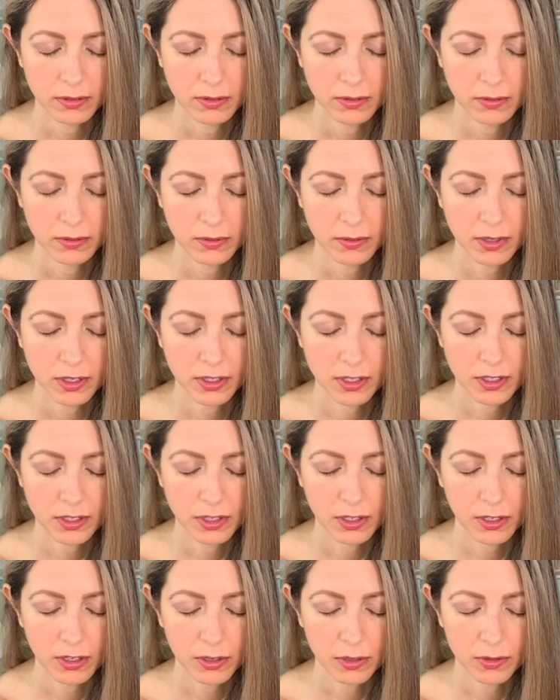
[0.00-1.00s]
We're
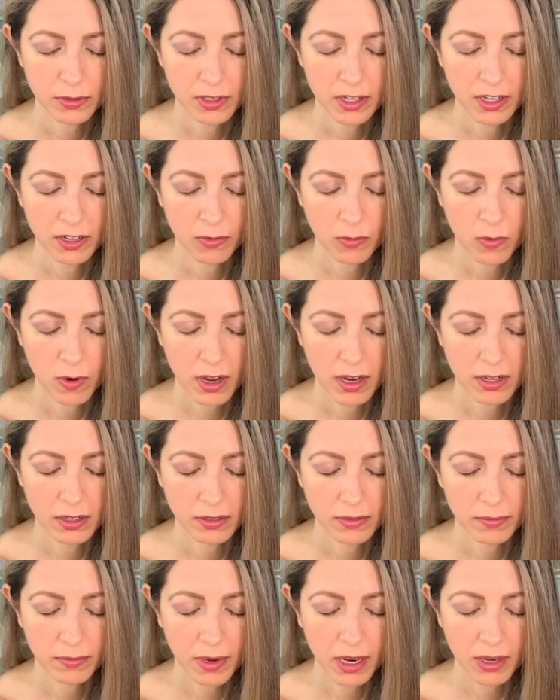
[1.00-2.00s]
disclosing
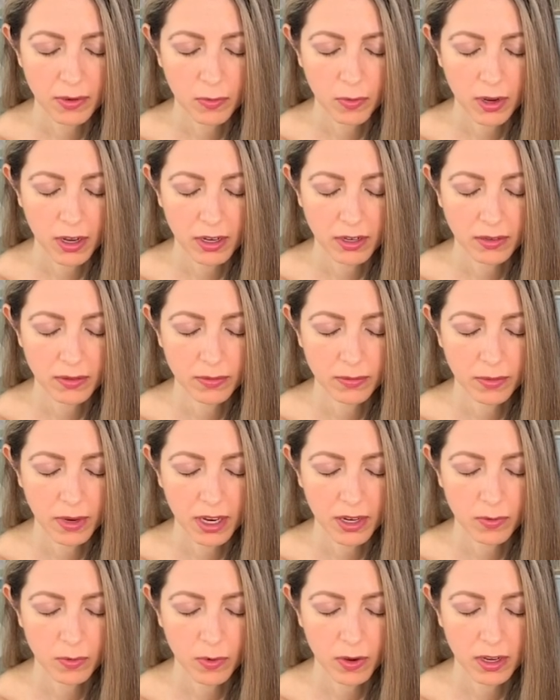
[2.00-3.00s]
one by one by
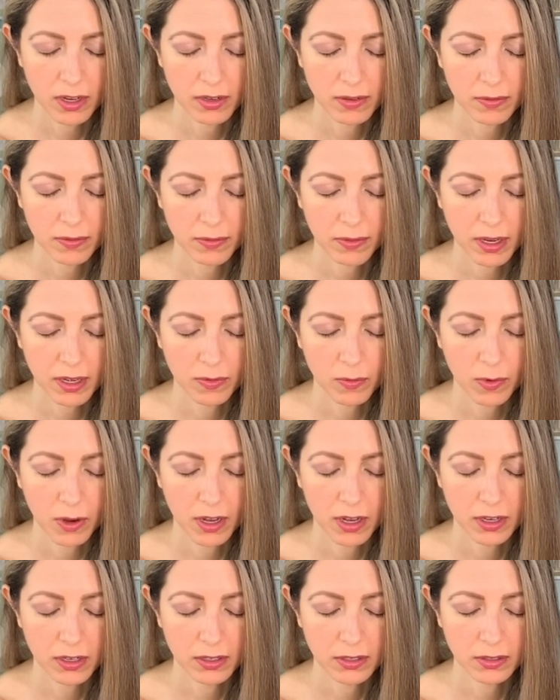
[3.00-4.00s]
one by
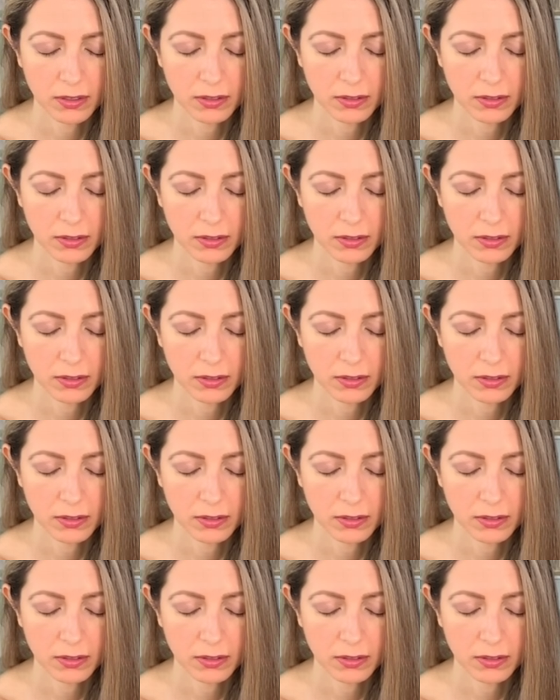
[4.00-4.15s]
one.